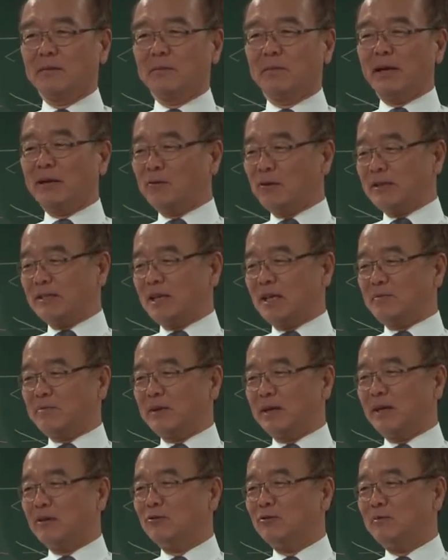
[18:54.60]
By yourself,
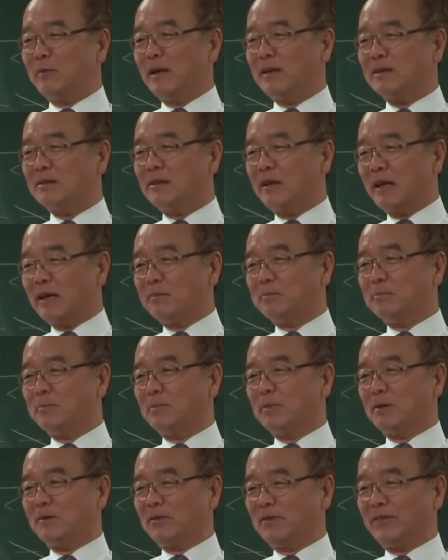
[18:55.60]
can you make a love
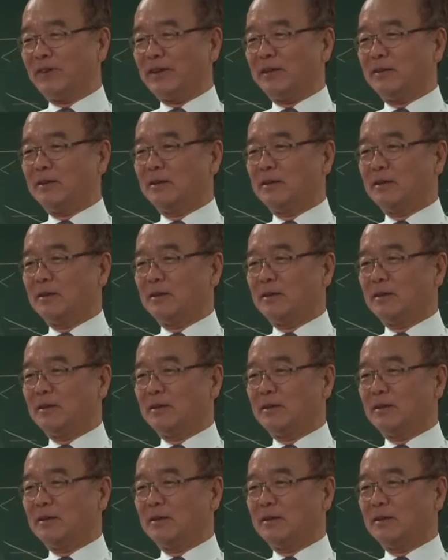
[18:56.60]
affair?